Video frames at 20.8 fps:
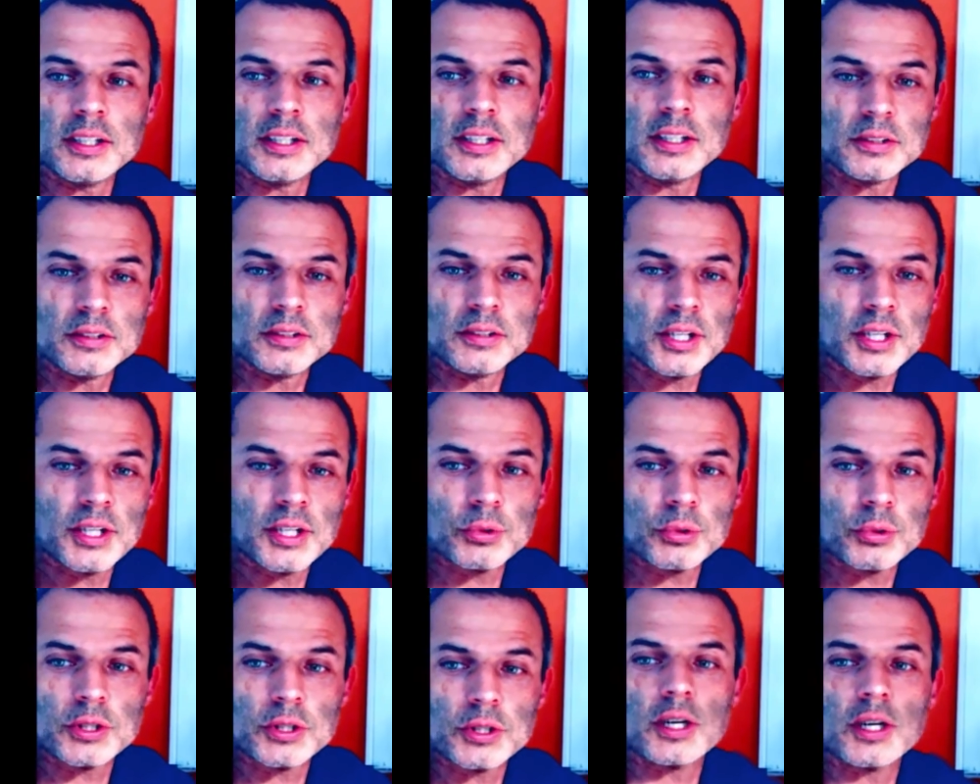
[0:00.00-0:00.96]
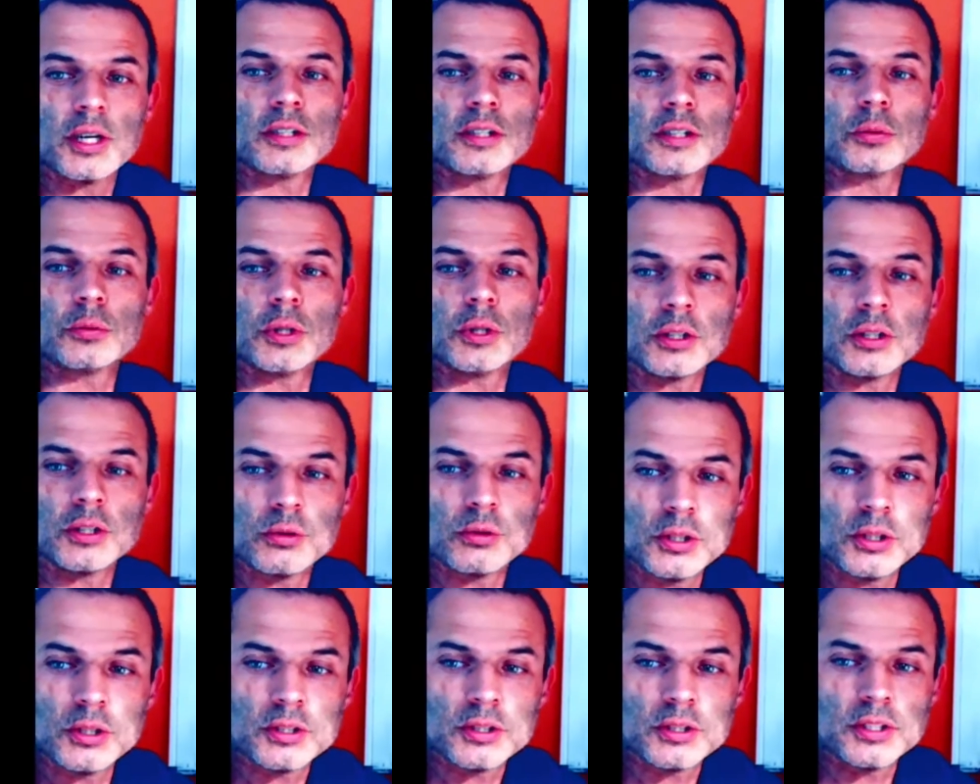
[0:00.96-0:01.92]
any given temperature. As we
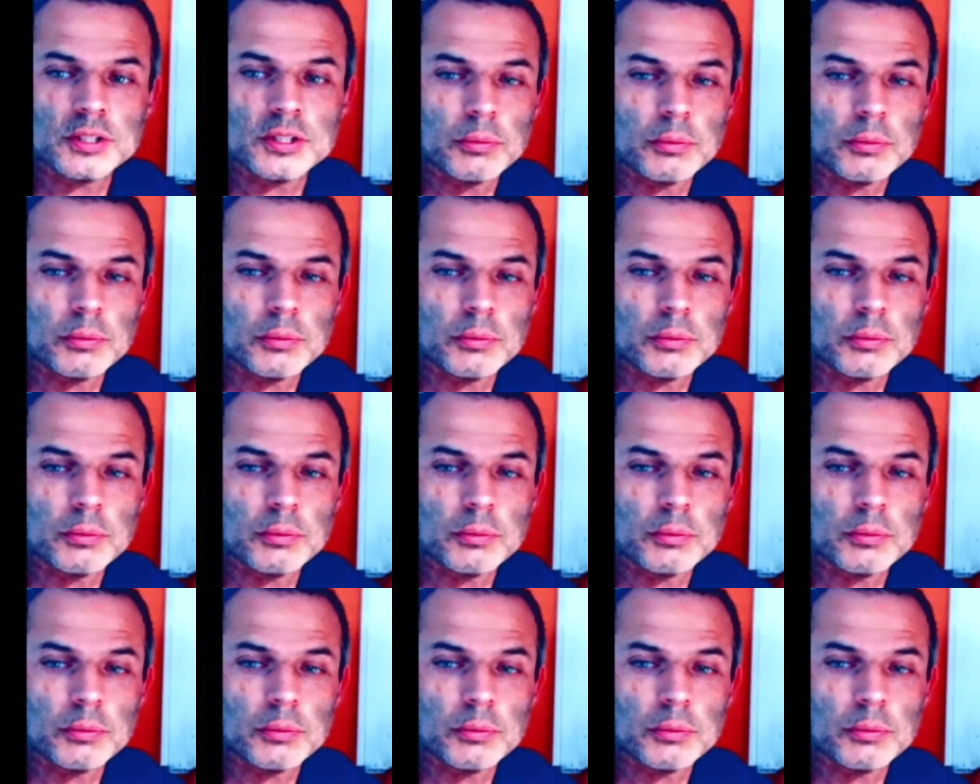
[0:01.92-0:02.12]
increase the